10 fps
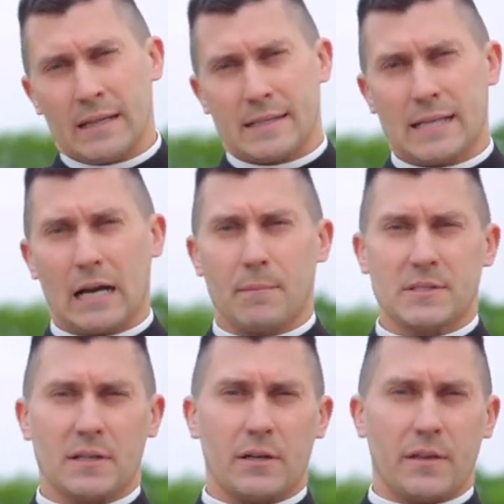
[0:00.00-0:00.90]
the
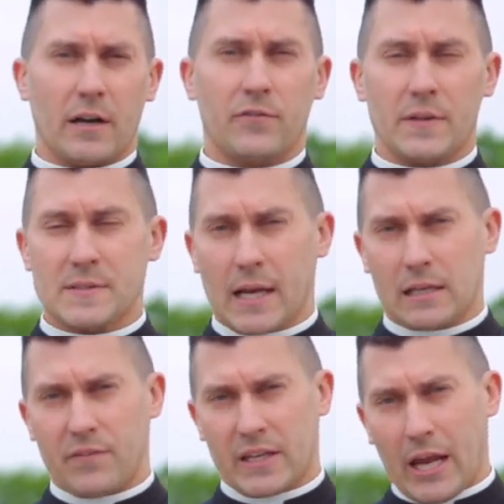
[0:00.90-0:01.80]
sacraments that are there for the
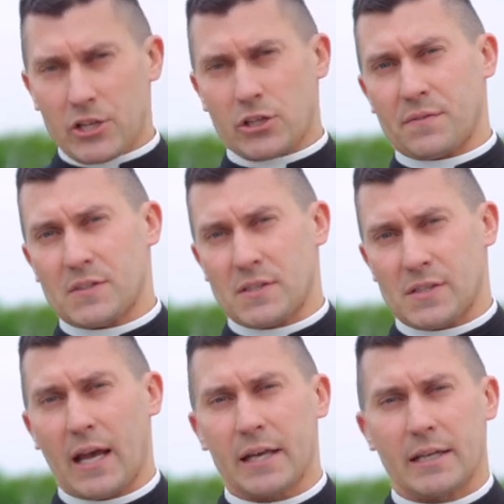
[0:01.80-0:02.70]
sanctification of
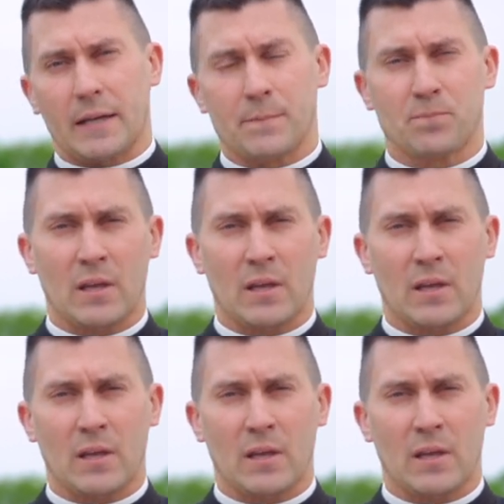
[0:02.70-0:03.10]
society.